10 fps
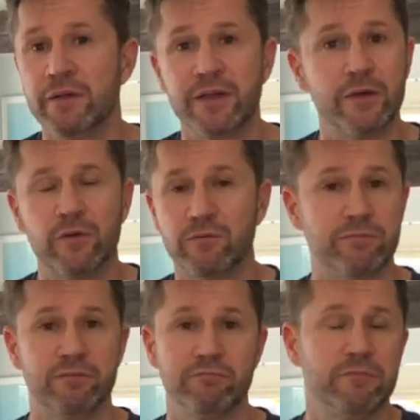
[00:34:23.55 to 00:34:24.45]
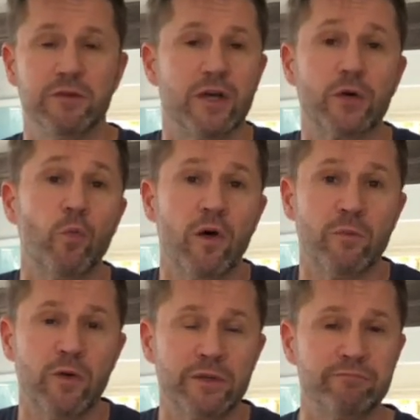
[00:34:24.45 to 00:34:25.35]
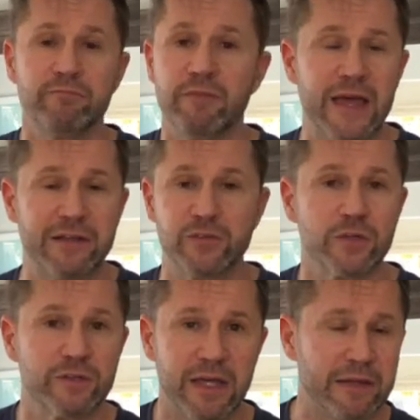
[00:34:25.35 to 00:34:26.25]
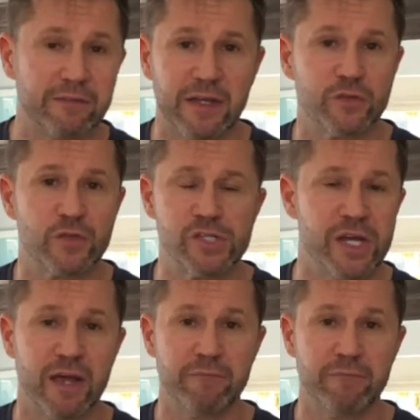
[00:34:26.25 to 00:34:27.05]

You like a warm one? That's your jam.